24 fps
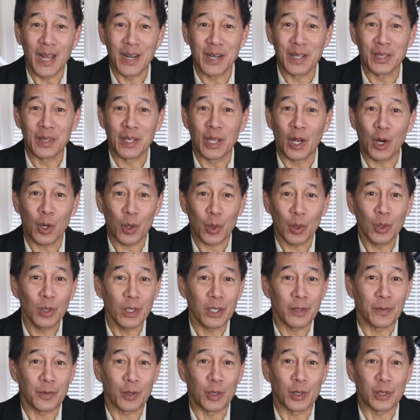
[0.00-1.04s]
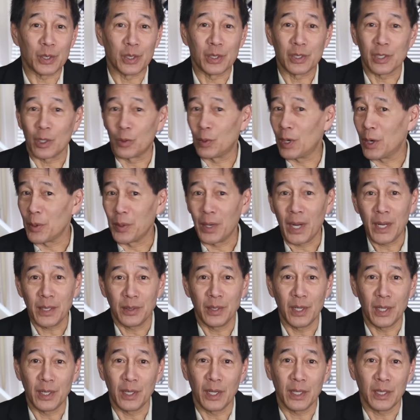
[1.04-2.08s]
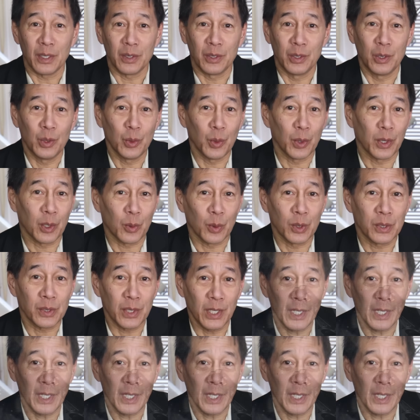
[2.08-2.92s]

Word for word: And in the early versions around 1992, there was